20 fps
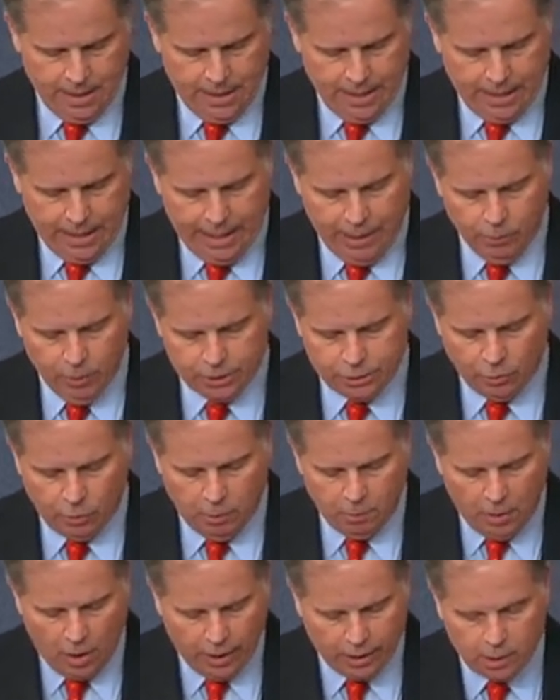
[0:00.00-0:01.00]
He was a
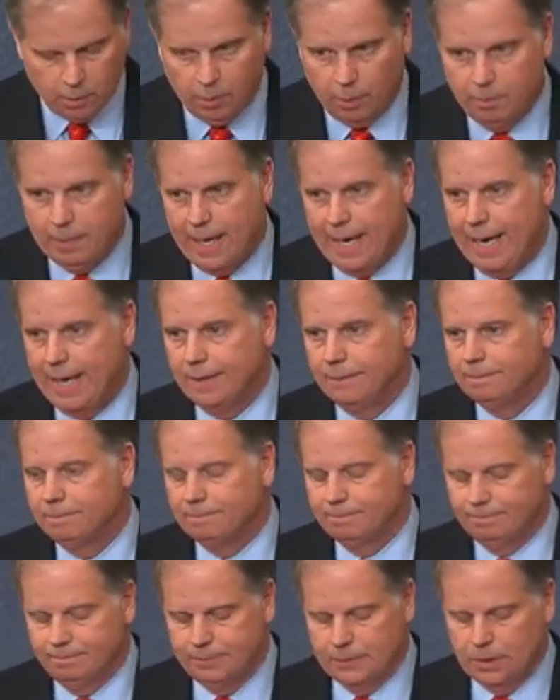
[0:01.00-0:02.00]
remarkable man
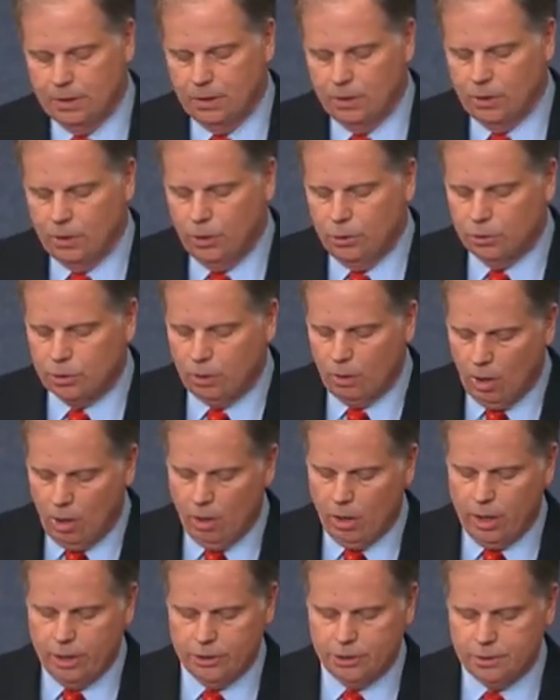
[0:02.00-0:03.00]
whose
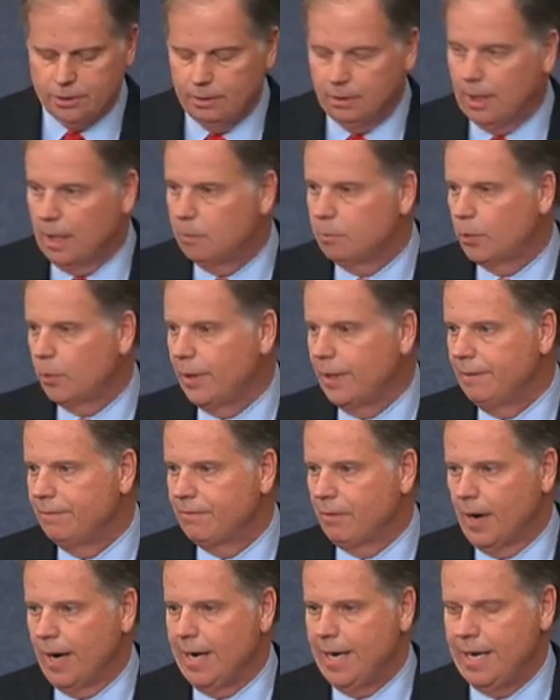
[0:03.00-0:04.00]
large, lumbering
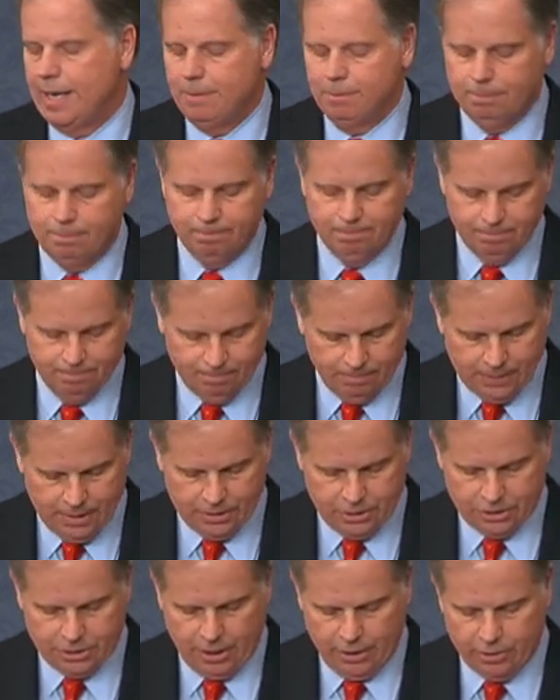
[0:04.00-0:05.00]
frame
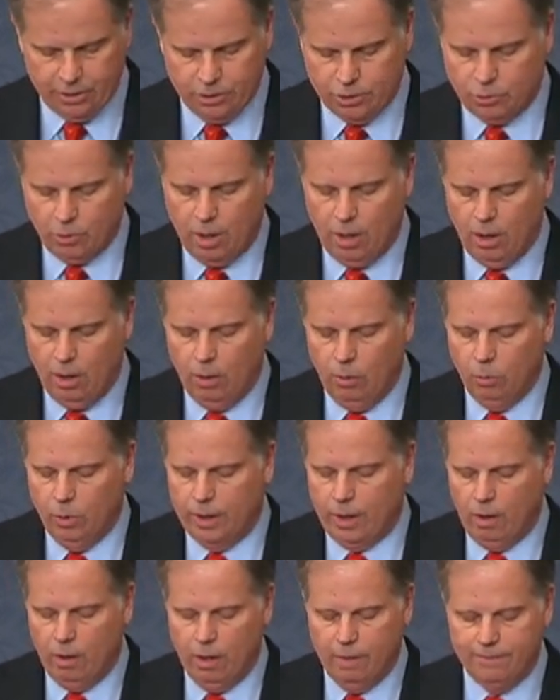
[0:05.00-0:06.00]
and southern drawl
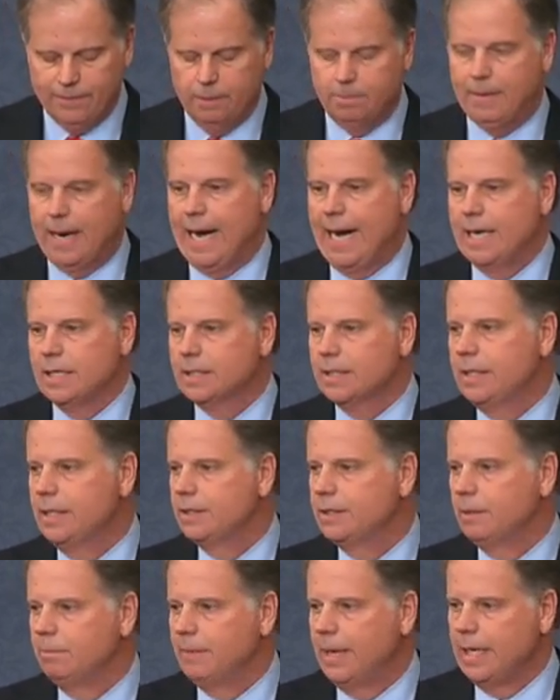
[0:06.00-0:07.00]
would often mask
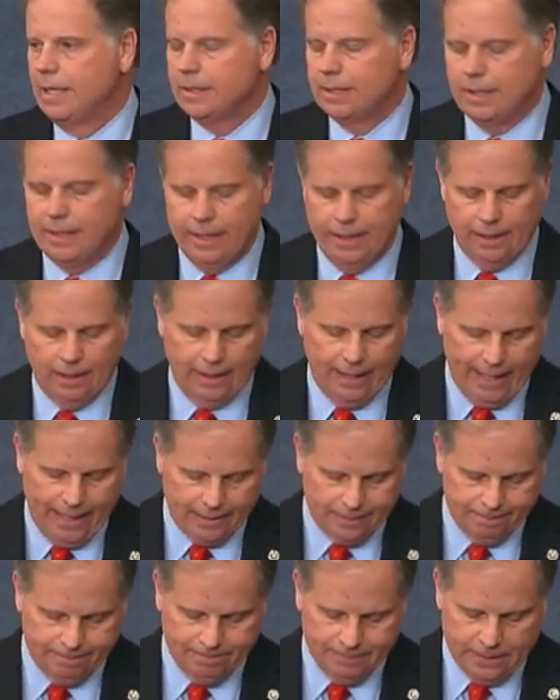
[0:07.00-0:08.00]
his amazing
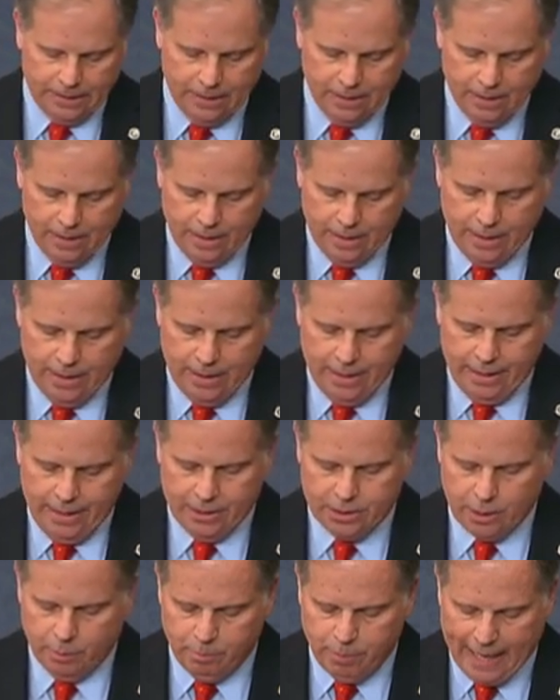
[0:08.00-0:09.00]
intellect.
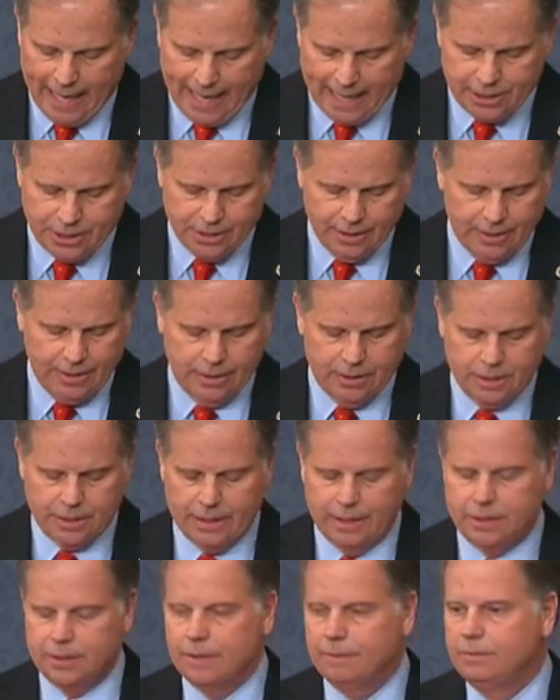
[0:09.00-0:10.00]
His compassion and
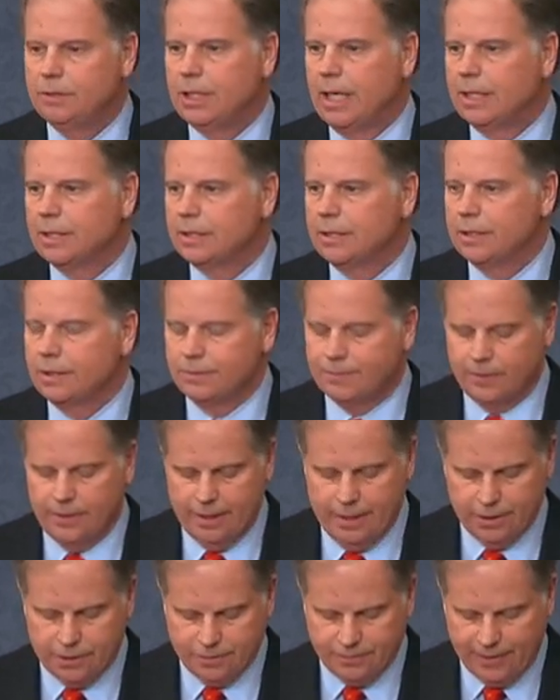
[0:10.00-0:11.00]
sense of justice for
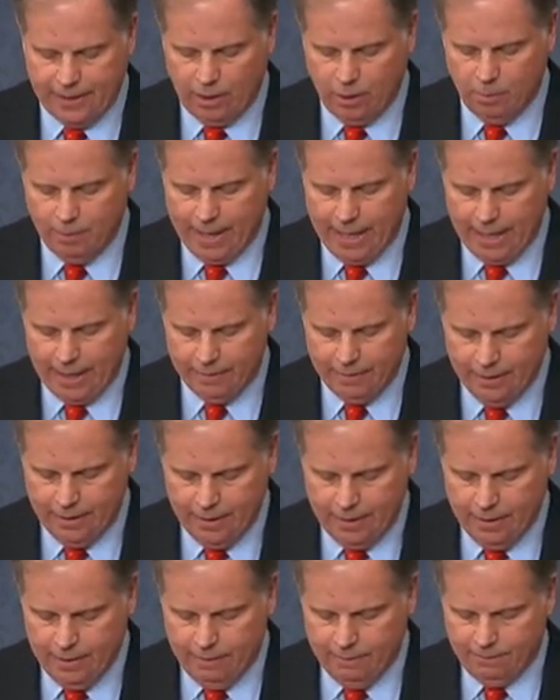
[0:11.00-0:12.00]
his fellow man
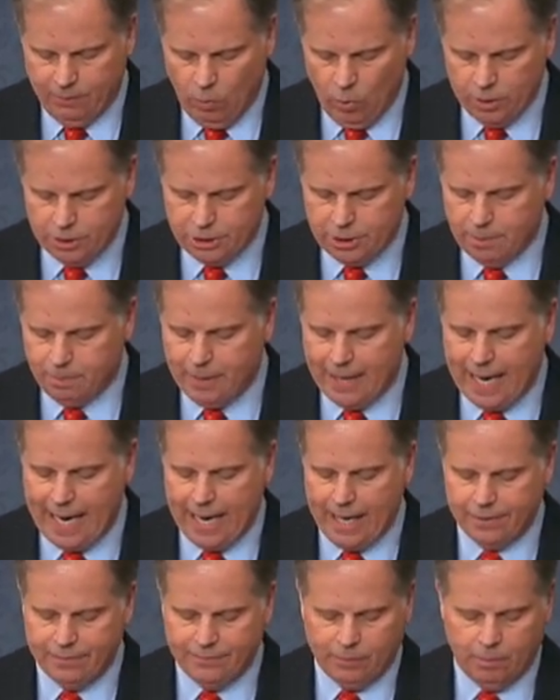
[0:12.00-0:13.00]
forged a
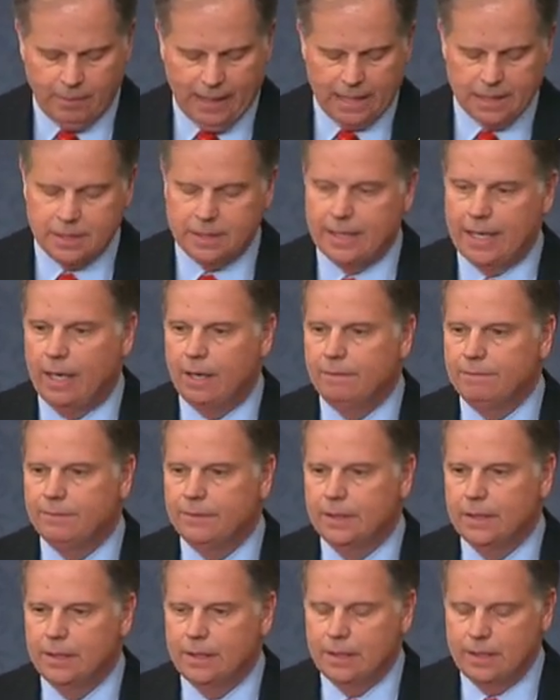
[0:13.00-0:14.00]
path for myself
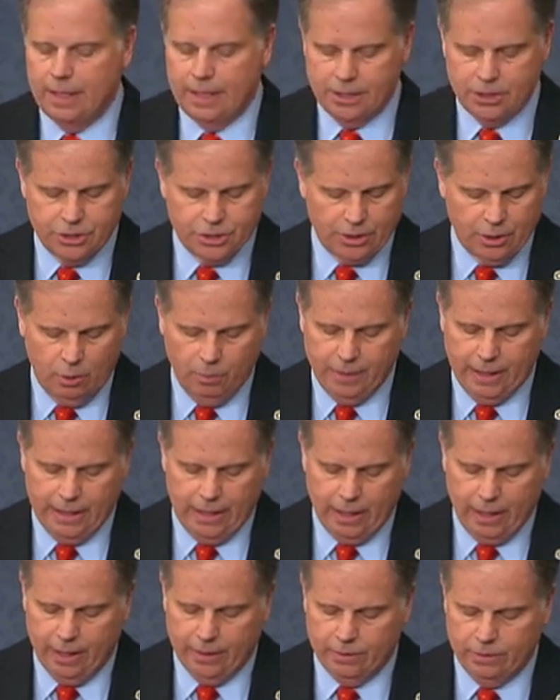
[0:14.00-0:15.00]
and so
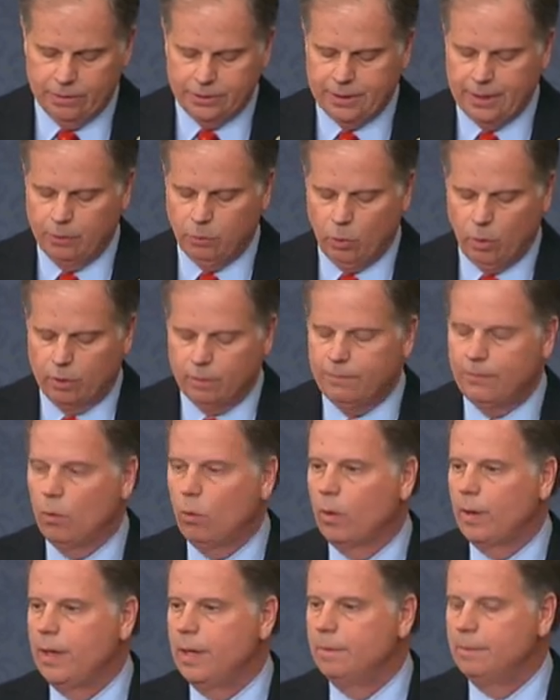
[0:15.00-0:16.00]
many others that worked
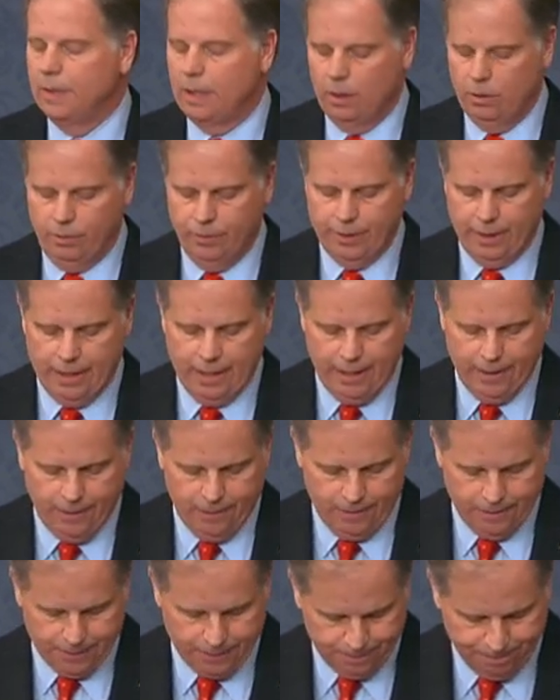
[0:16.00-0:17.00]
for him over the
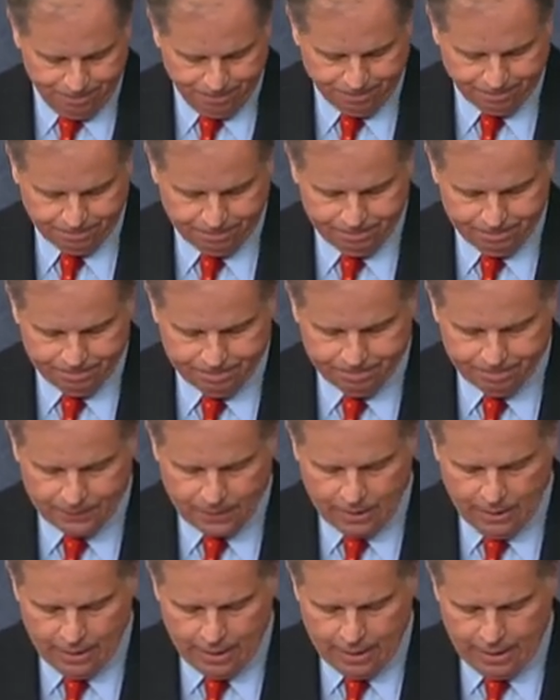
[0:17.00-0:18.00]
years.
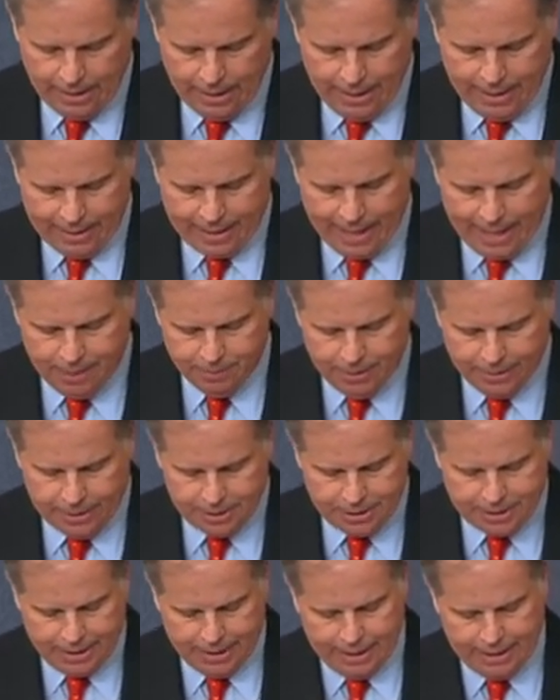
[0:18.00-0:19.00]
He came to the
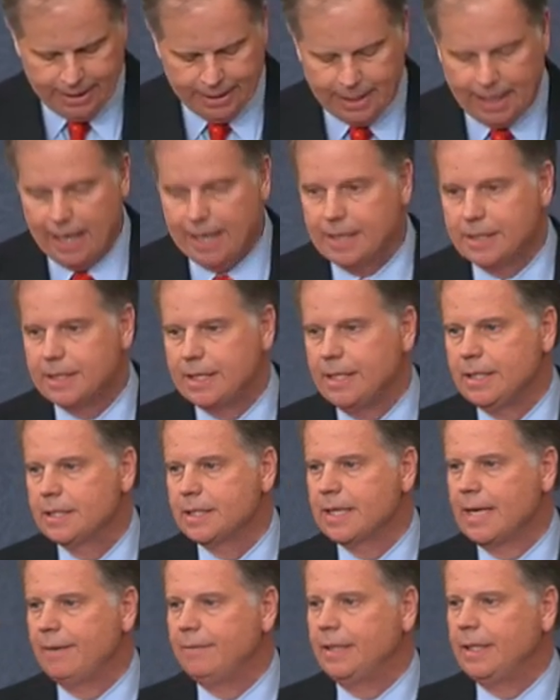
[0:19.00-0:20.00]
Senate in
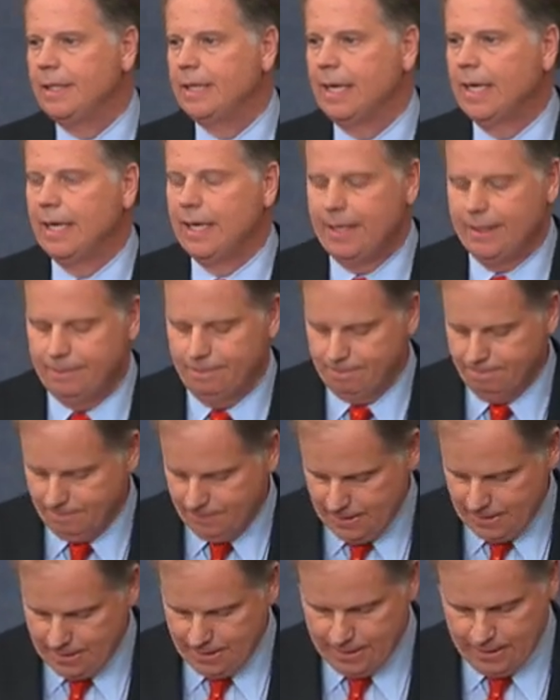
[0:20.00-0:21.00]
1979,
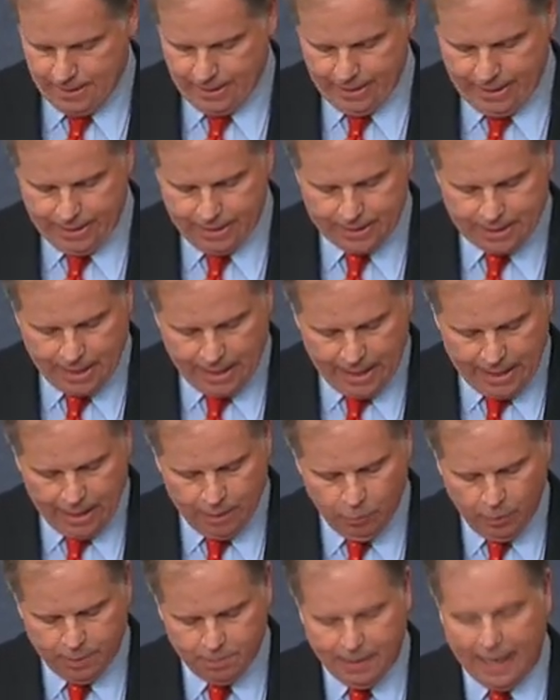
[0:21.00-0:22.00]
at a
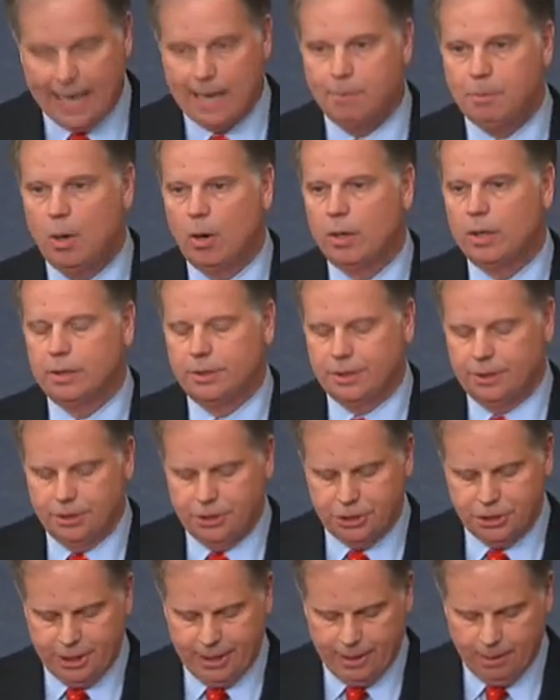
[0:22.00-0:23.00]
time when
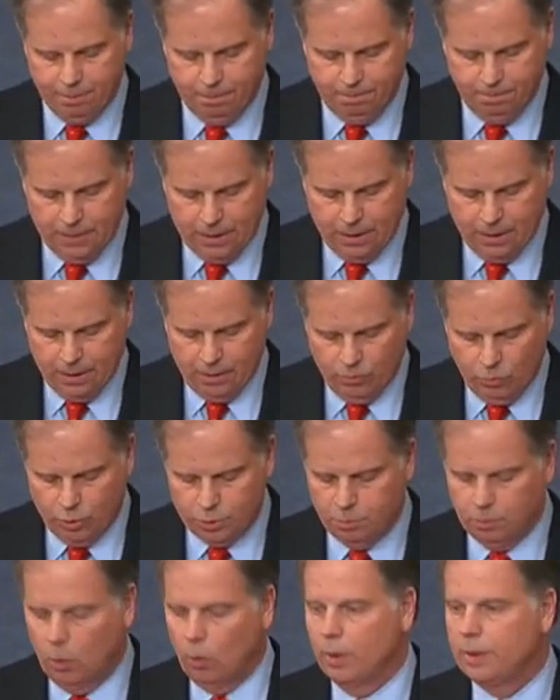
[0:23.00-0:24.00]
bipartisanship
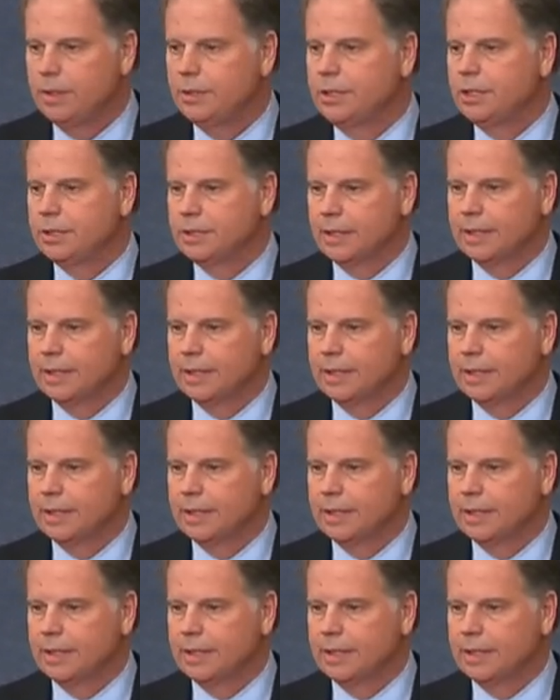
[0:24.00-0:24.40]
was more than just a